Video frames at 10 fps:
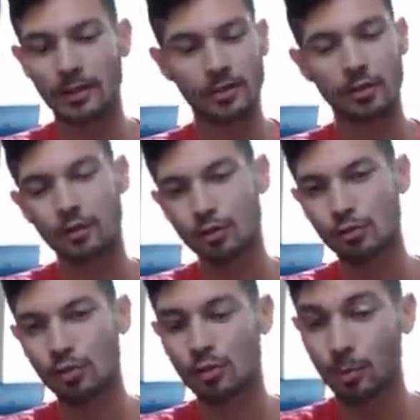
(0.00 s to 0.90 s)
And so if
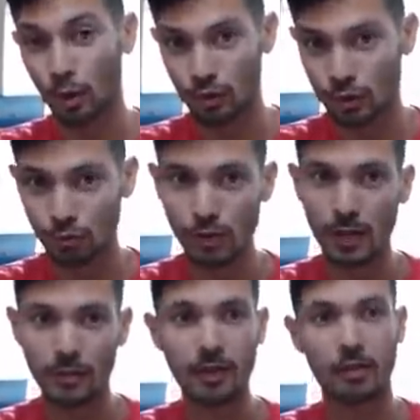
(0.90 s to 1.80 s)
you purchase through
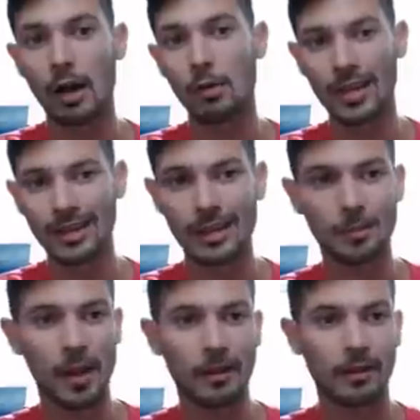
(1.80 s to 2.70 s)
that, then I will get a
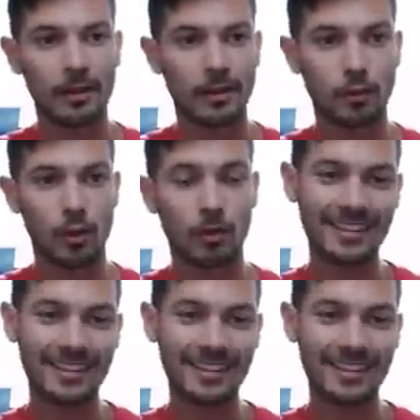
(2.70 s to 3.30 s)
kickback as well.